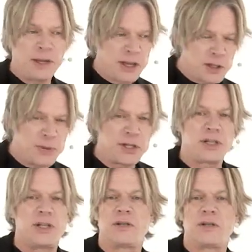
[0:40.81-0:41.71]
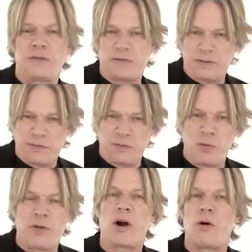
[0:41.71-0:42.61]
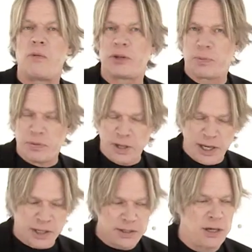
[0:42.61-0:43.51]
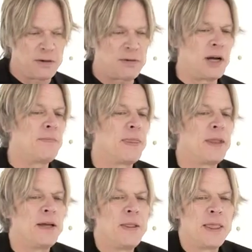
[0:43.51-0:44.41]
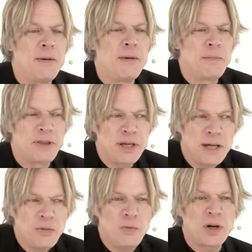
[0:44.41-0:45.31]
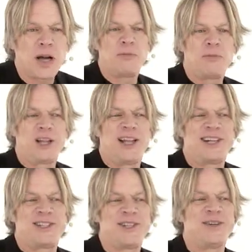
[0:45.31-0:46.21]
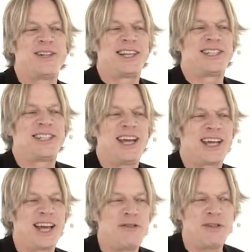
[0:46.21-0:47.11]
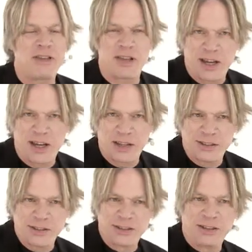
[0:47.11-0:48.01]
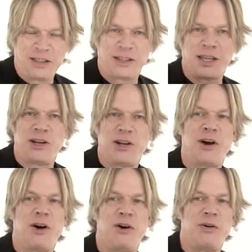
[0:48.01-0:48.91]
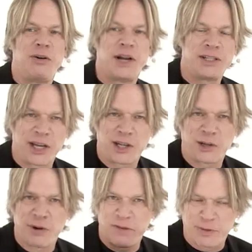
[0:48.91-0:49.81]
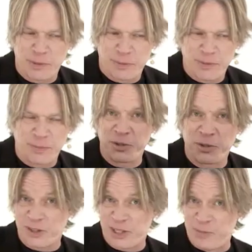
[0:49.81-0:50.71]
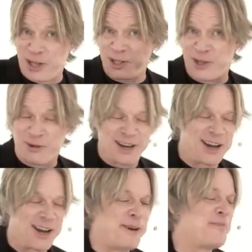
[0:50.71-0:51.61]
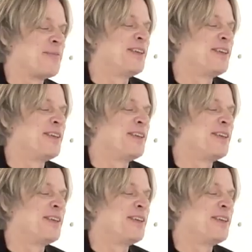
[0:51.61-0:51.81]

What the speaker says: Gives me a sense of where they are, what they're playing, et cetera, right? But then what I like to do is I take everything that they know and I take it away from them. And I'm going to do the same thing to you right now.